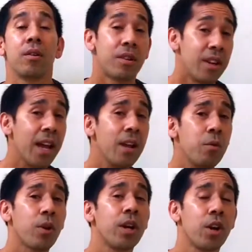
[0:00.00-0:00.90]
Today,
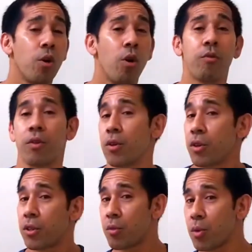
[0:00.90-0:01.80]
we're going to go over
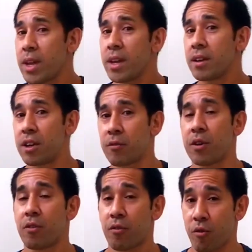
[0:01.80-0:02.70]
3
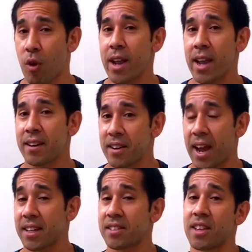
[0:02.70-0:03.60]
different front hand
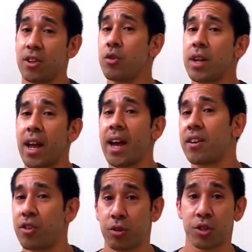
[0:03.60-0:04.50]
attacks that you can add
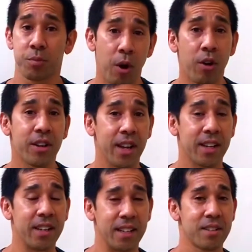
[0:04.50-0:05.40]
to your sparring
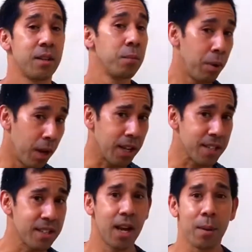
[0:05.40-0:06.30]
techniques.
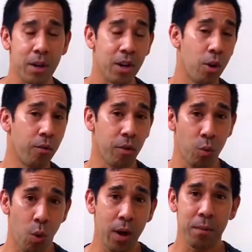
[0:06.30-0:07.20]
Plus, I'm going to go over
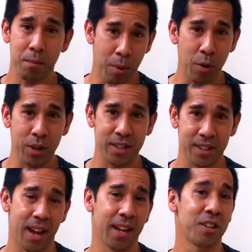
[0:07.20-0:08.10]
1 bonus
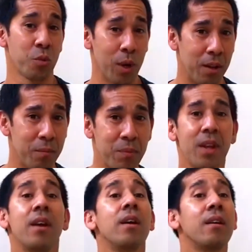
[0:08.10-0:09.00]
attack as well.
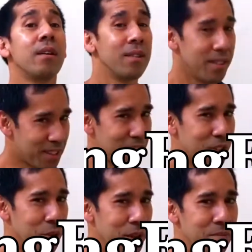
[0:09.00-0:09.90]
Let's get
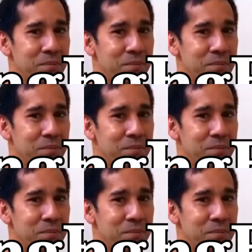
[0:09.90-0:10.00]
to it.